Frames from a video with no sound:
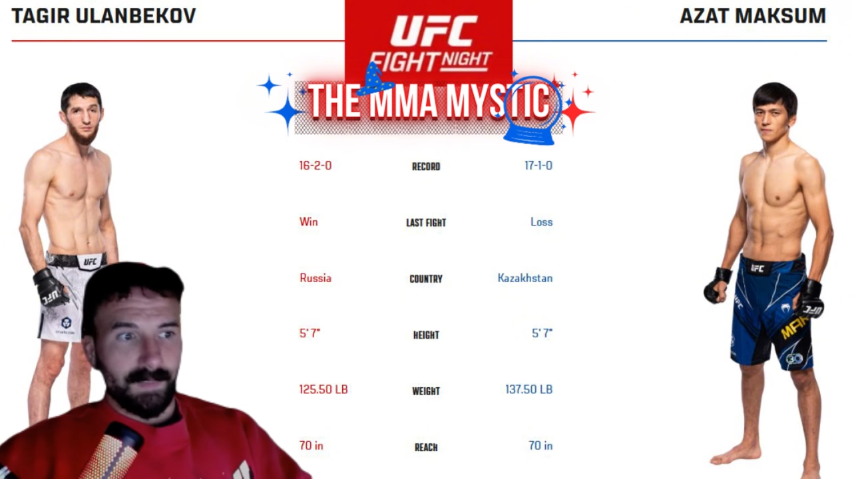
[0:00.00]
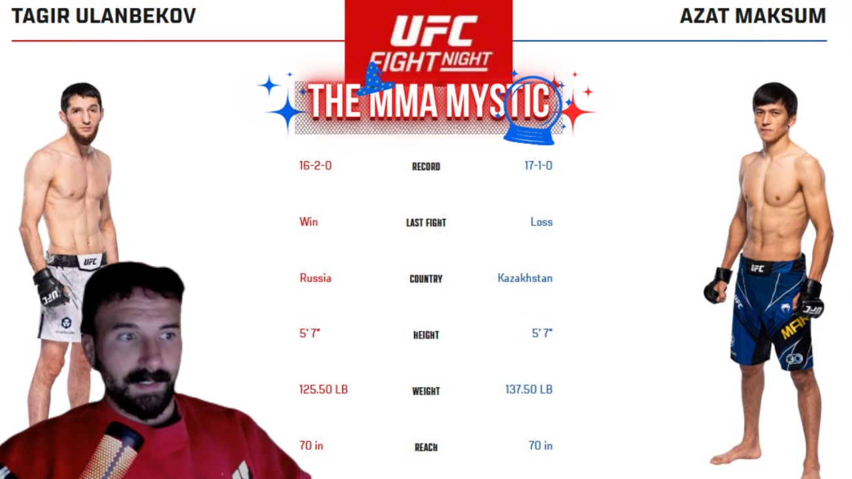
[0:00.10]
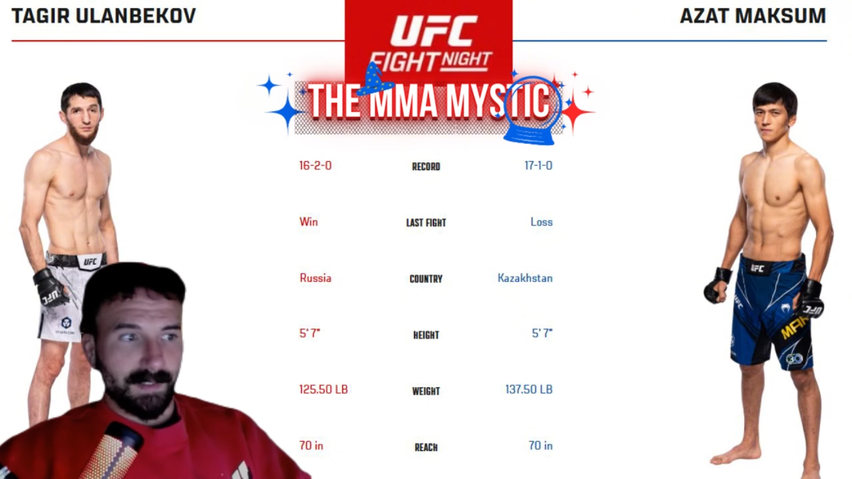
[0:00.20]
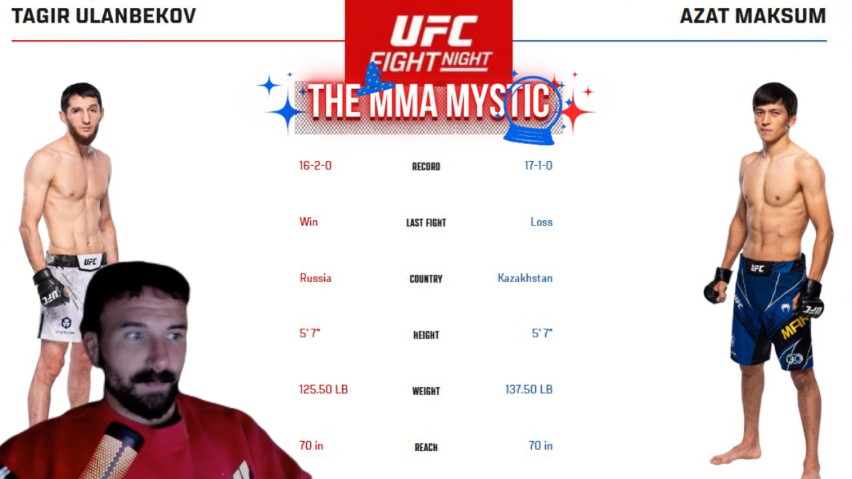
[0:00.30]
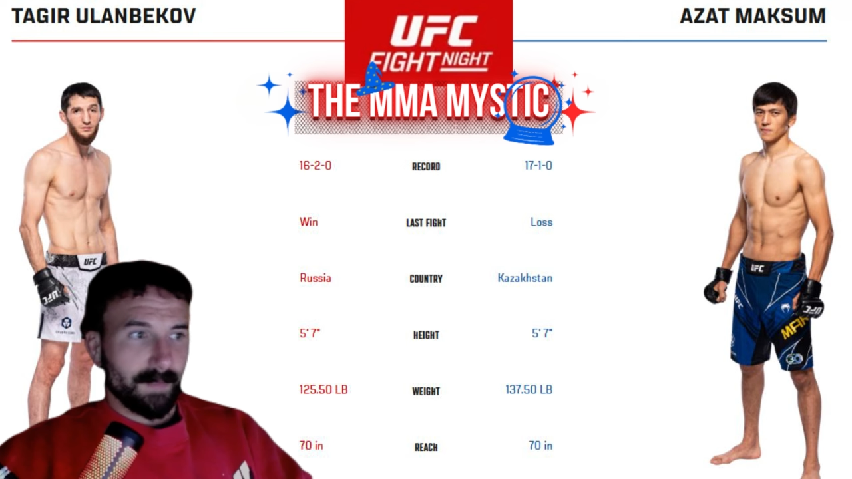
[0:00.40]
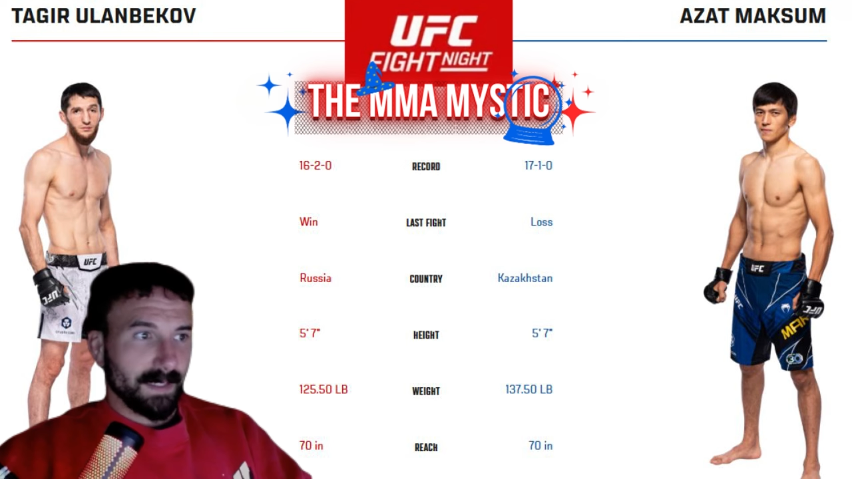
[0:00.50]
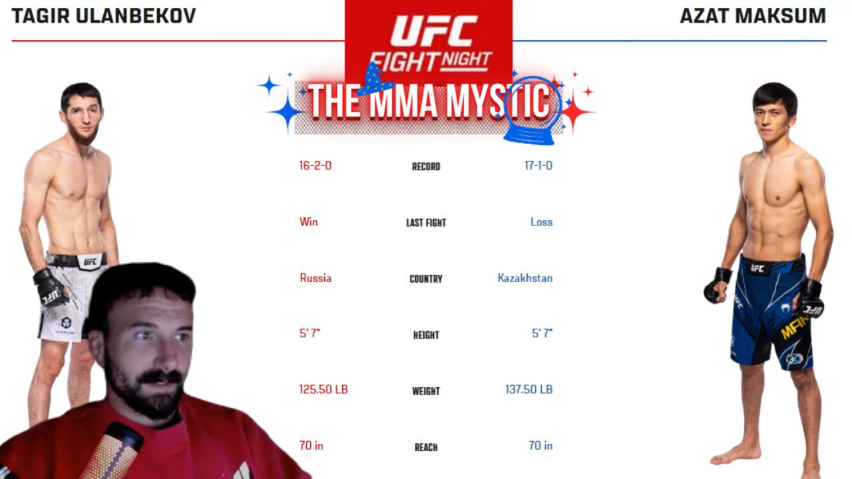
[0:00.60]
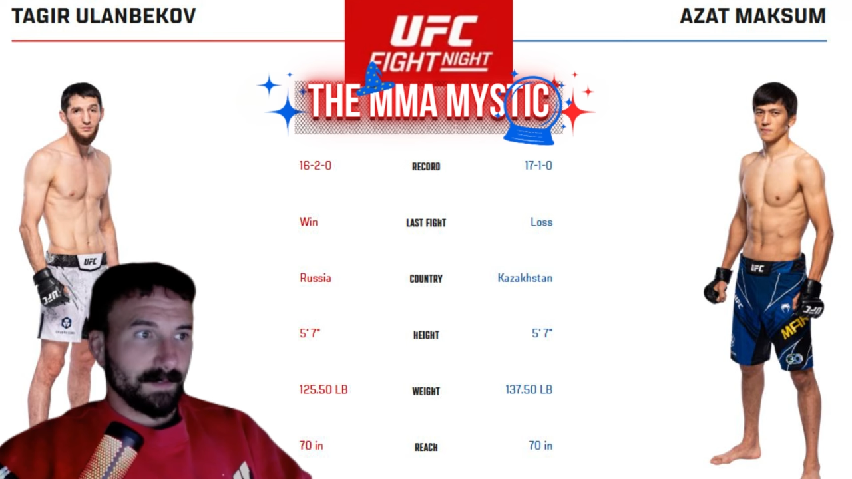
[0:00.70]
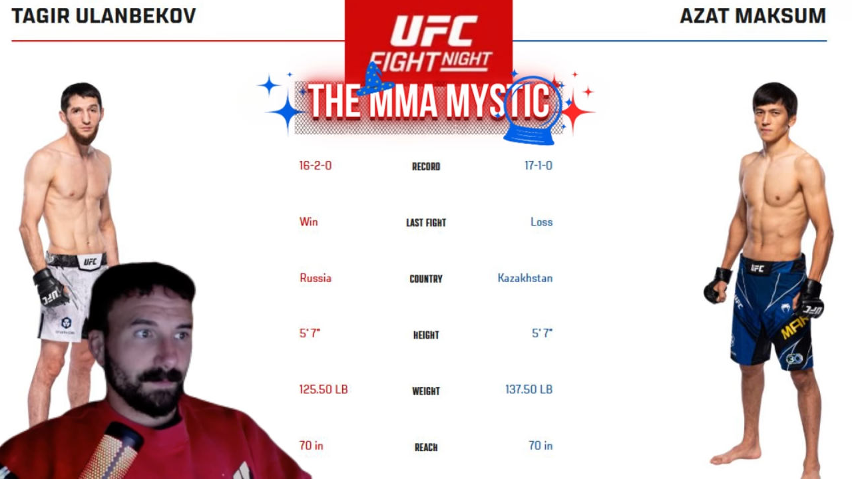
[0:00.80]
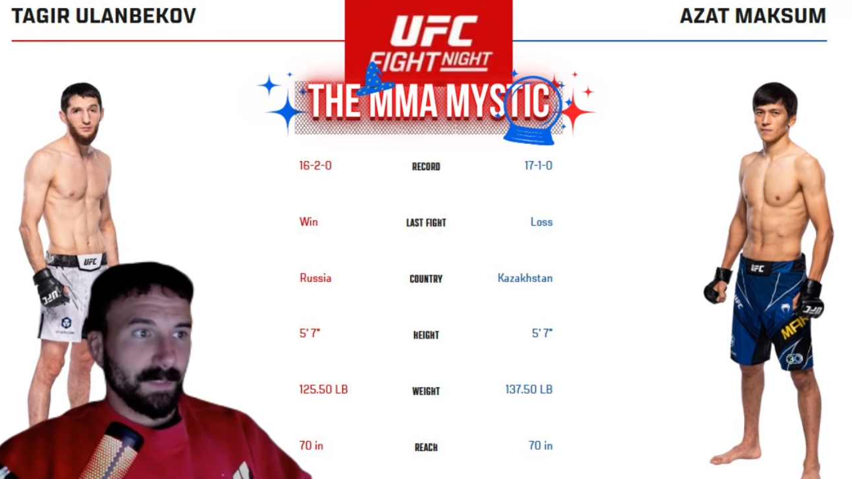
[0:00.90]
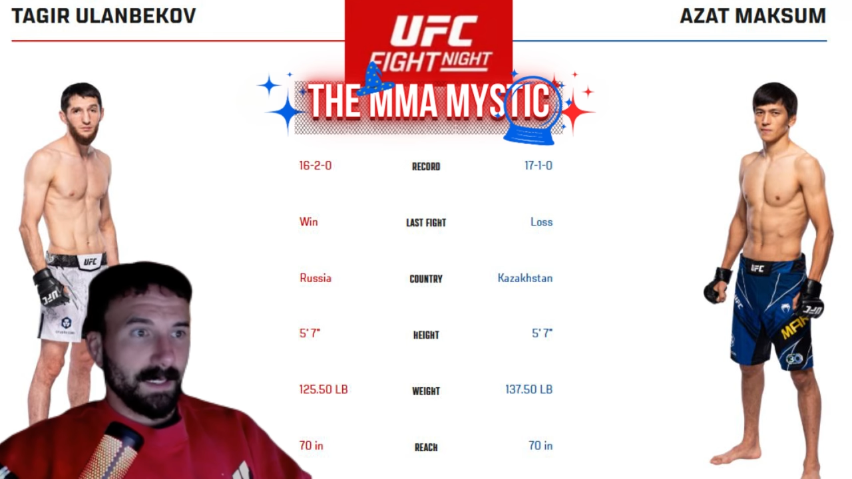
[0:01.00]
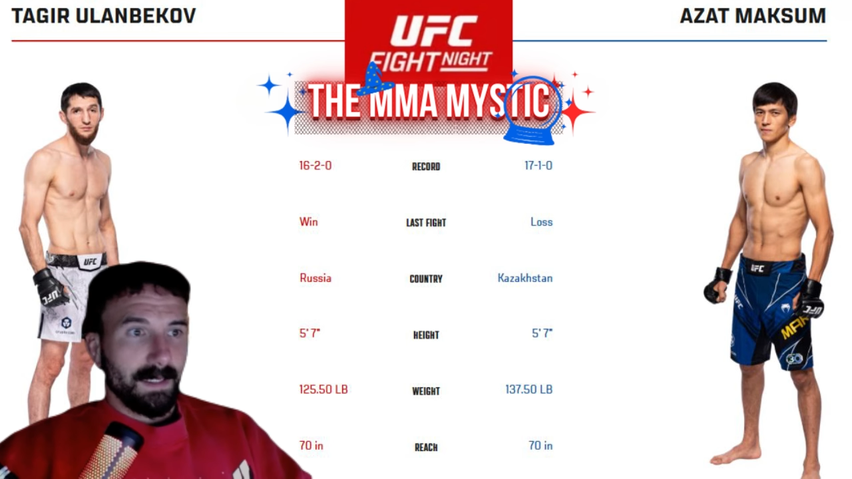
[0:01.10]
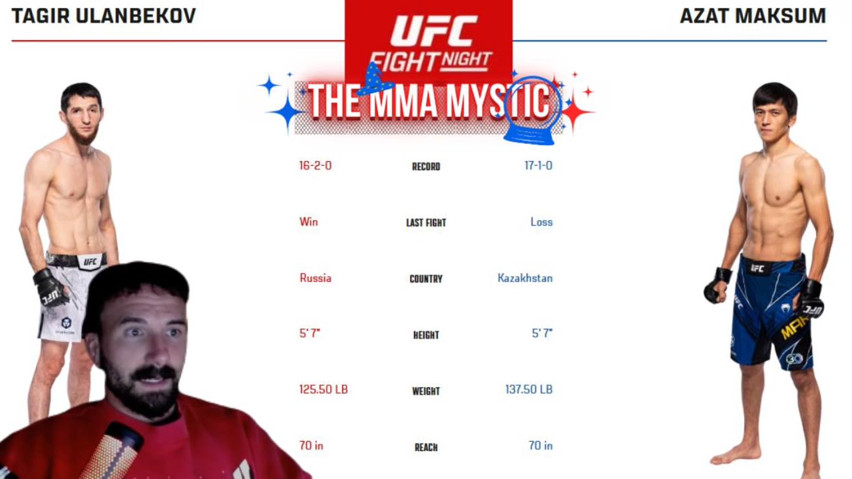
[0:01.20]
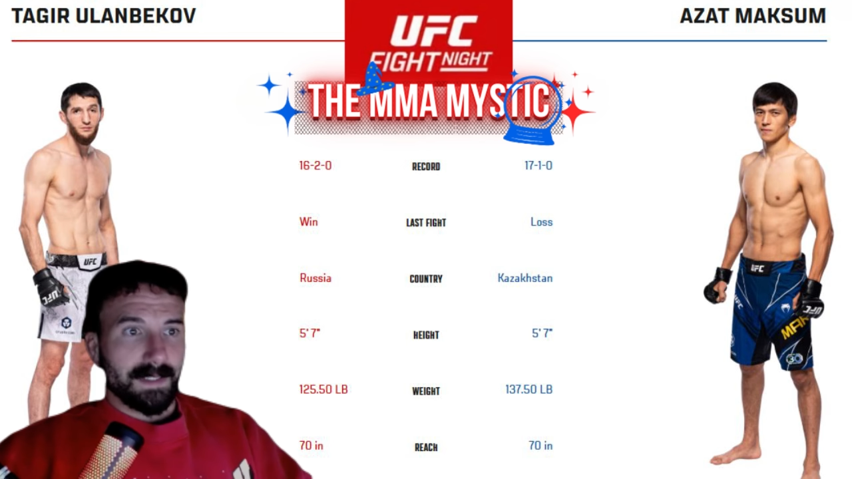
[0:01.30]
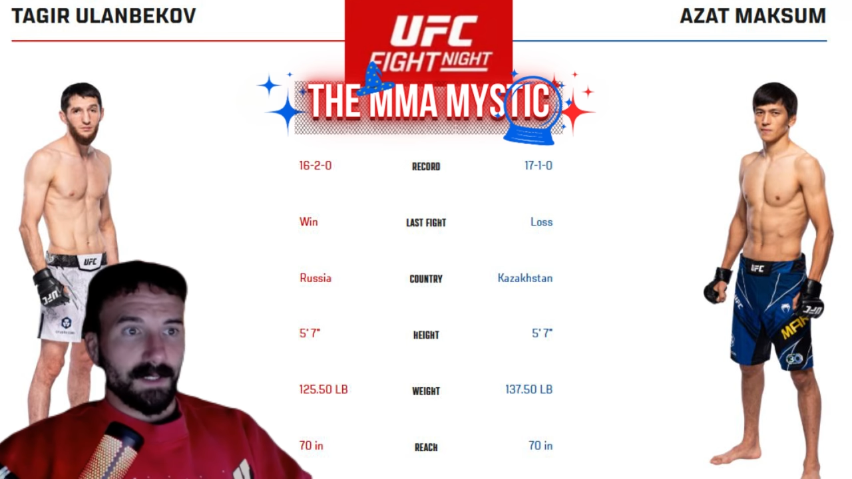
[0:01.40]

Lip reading: Azat Maksum has